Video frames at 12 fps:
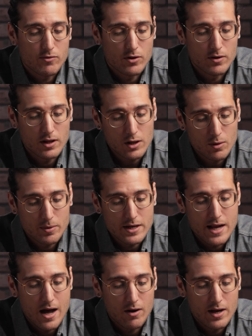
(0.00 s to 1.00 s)
for a little bit
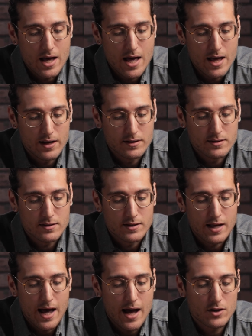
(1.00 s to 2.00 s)
now, and
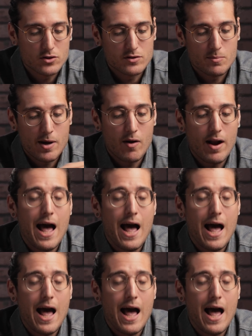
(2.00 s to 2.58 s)
the ash is about